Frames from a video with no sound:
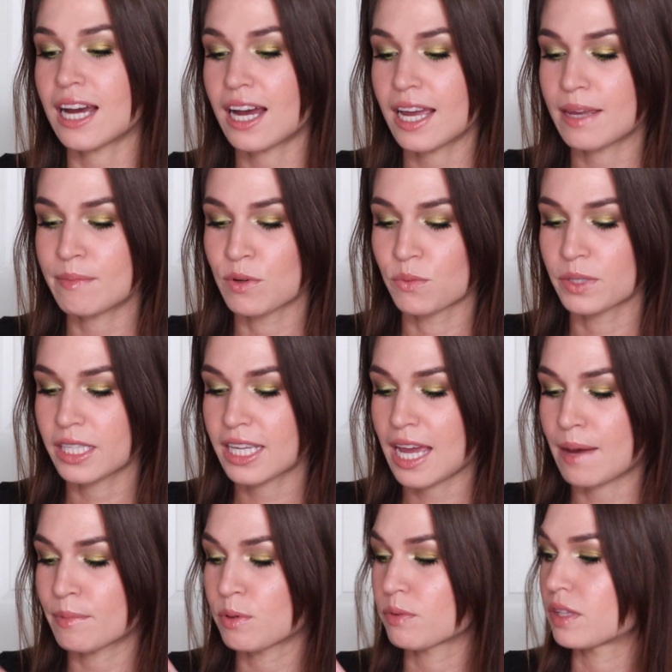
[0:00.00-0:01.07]
I'm really
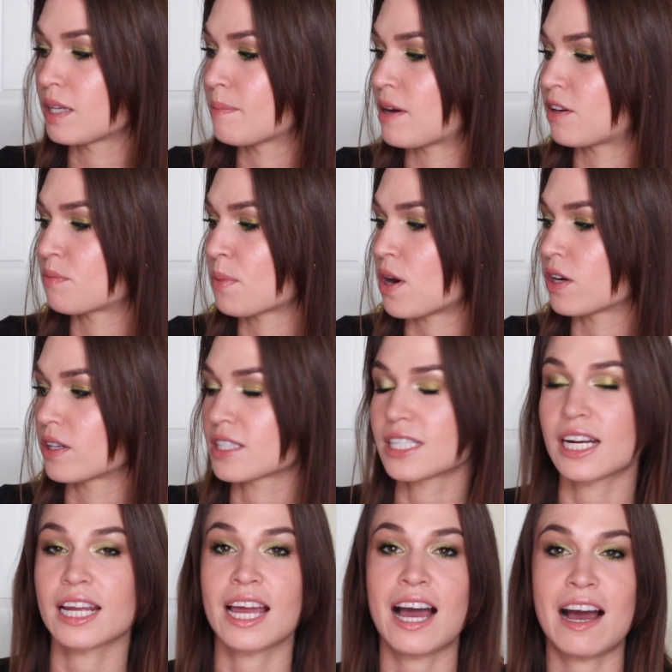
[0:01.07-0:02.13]
happy with the amount of progress
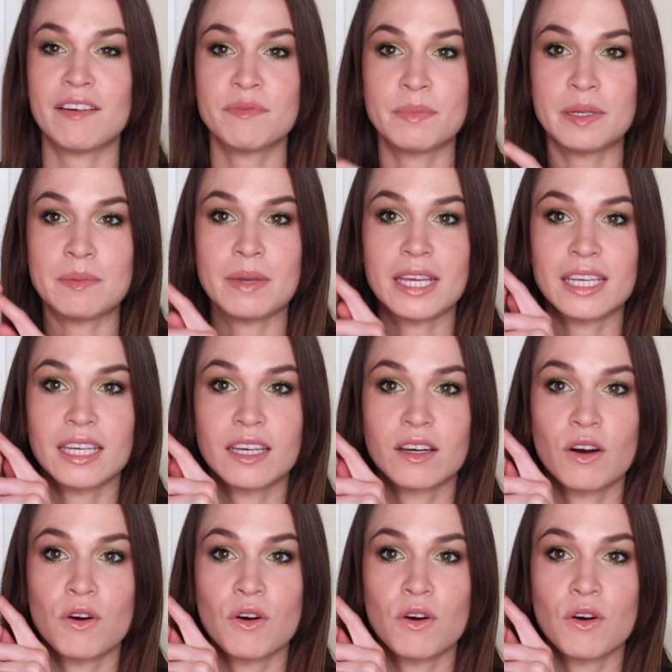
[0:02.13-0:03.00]
that I have been making